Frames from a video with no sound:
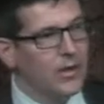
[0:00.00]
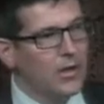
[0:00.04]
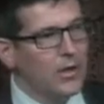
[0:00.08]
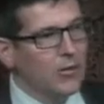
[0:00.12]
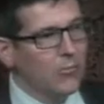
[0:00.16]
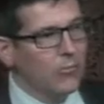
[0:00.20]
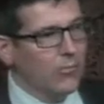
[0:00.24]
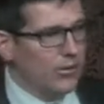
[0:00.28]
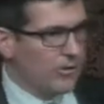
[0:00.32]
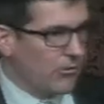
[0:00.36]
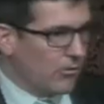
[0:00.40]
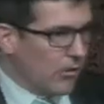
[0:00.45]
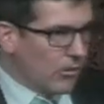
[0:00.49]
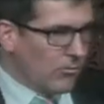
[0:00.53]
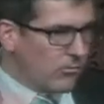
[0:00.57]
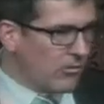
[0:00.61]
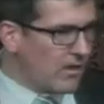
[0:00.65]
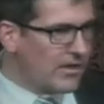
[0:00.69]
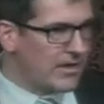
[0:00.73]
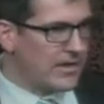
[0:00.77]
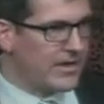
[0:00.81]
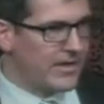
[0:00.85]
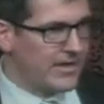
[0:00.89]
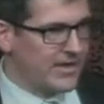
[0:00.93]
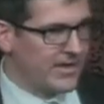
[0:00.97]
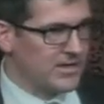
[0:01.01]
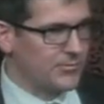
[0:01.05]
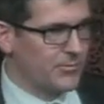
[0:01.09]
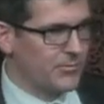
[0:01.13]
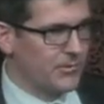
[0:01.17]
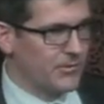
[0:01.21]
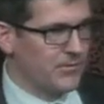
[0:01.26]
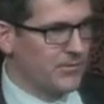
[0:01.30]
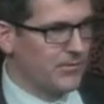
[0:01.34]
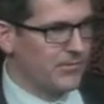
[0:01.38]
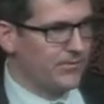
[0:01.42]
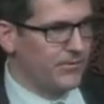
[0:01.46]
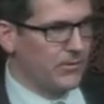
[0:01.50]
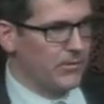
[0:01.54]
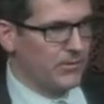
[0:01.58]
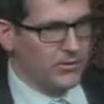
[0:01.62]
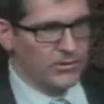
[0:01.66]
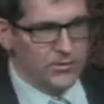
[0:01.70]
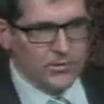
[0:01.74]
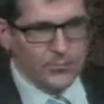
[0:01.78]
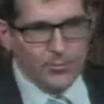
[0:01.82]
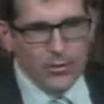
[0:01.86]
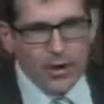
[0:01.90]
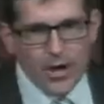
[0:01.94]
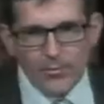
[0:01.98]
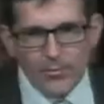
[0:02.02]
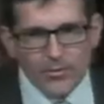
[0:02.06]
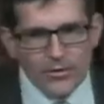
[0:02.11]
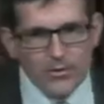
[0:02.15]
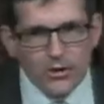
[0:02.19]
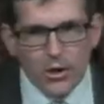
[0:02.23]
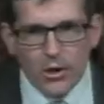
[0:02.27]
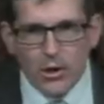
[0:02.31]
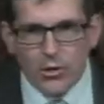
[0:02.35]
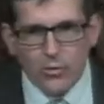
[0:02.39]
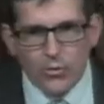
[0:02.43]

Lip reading: where you're already an expert in the field, and you probably know